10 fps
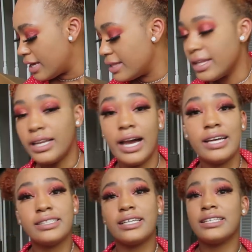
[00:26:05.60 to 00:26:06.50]
And the
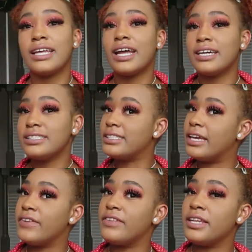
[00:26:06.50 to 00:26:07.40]
last thing that I
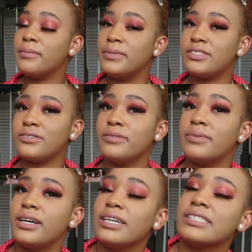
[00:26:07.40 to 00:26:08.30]
saved in the mystery
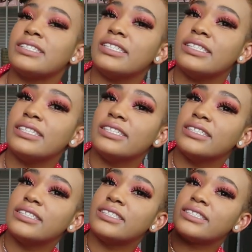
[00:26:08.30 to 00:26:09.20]
box
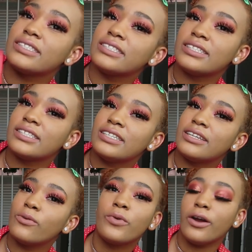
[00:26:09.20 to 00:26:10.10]
is,
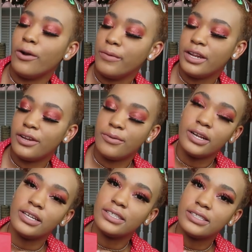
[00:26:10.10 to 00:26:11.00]
we already know what
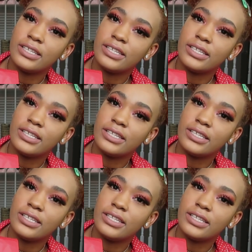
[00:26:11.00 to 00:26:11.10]
it is.